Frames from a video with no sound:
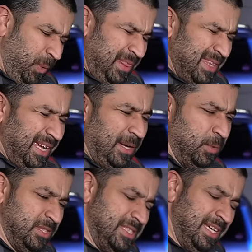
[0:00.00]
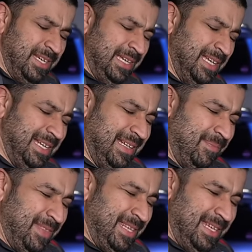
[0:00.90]
one thing I will say,
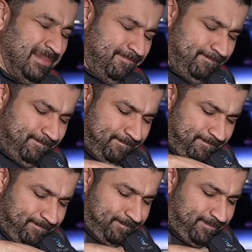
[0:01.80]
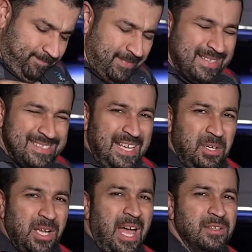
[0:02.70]
the
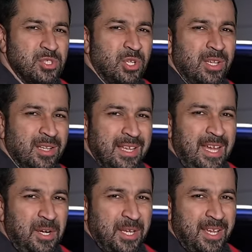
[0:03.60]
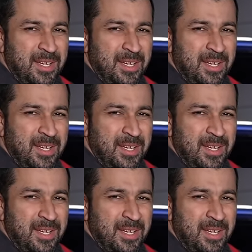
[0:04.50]
center console area